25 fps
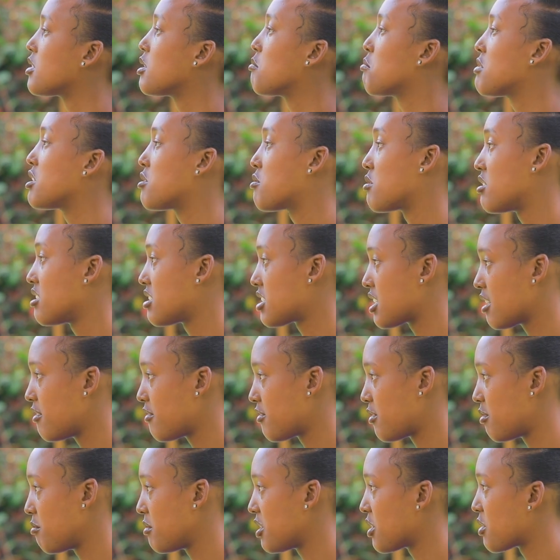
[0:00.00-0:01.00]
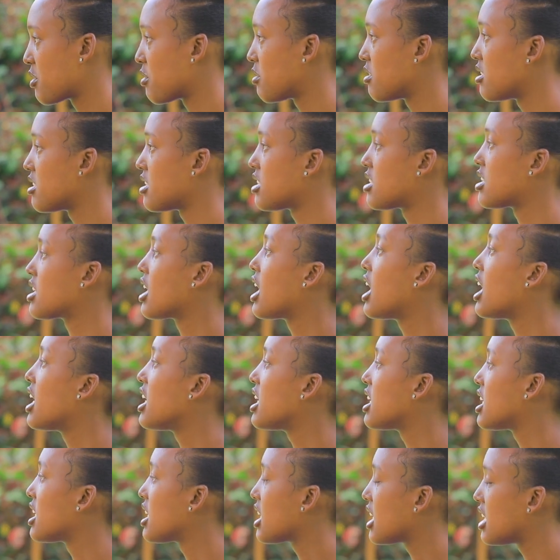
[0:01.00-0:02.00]
but it was tough for me because I
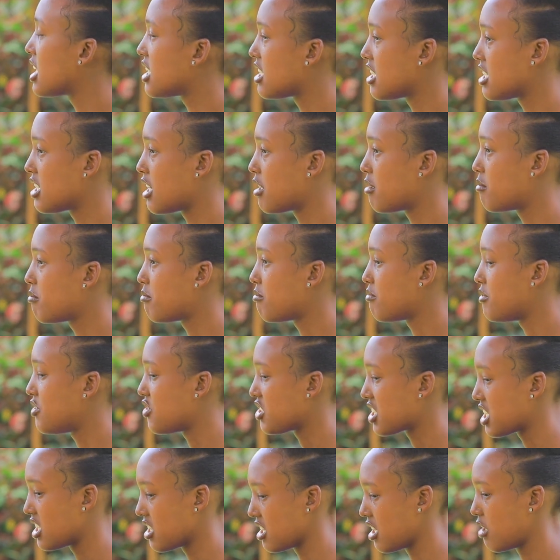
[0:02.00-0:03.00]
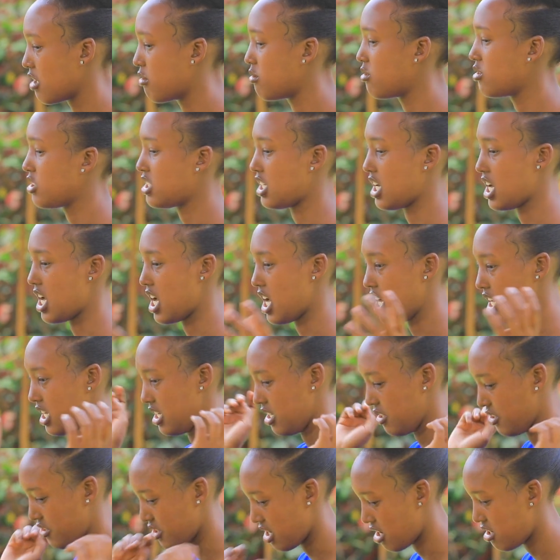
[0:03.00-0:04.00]
ended up drinking the water
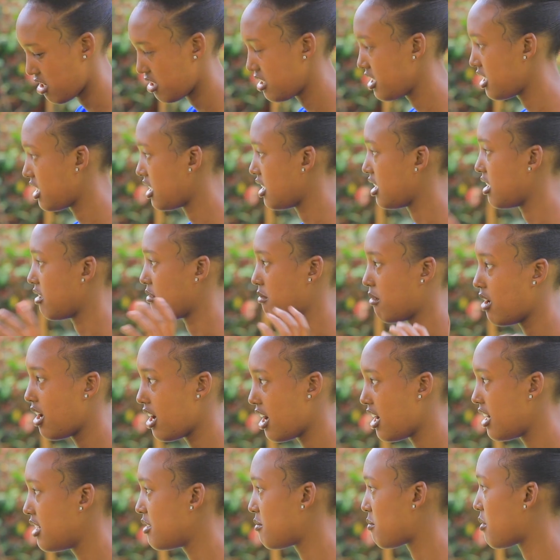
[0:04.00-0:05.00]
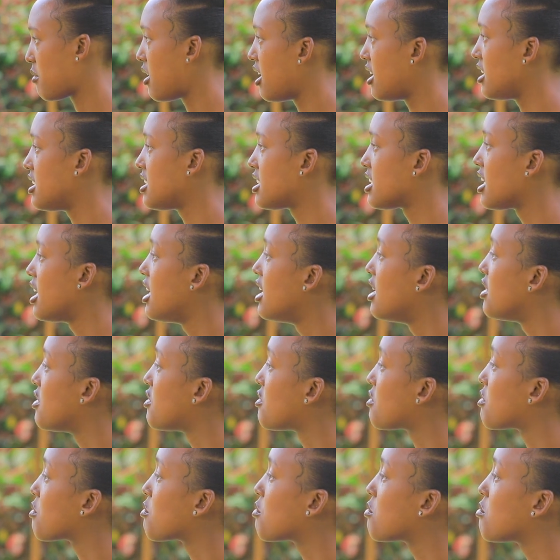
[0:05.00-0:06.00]
and drowning. What?
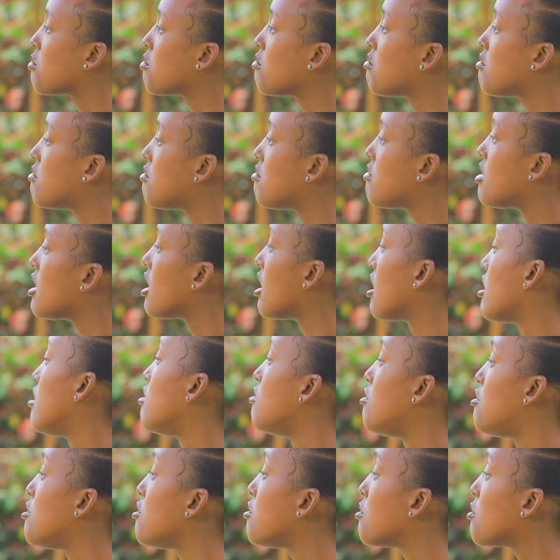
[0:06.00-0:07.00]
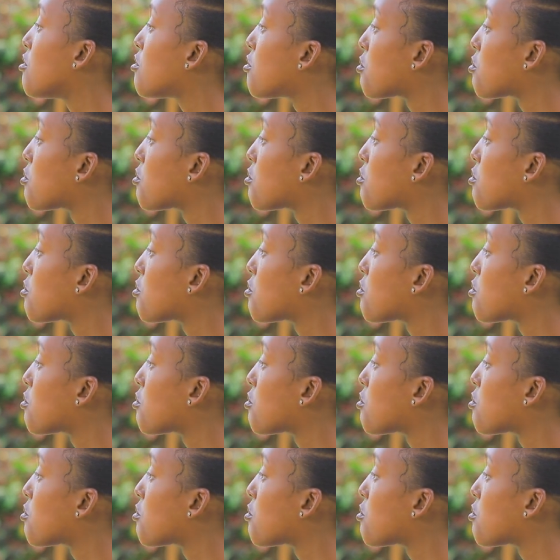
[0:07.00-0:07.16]
So do you